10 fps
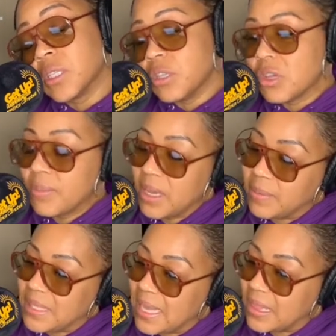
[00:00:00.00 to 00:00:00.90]
and you can be
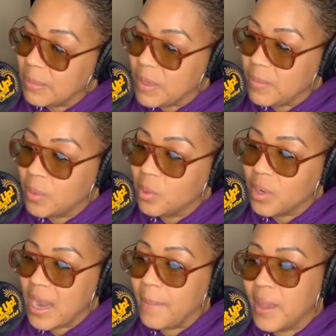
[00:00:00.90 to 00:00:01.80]
upset at the people who are
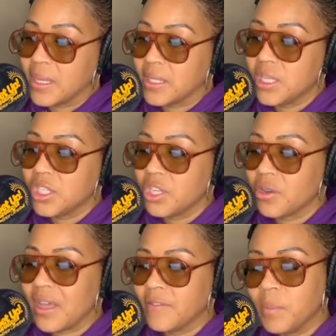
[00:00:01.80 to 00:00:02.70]
not paying attention in your lives.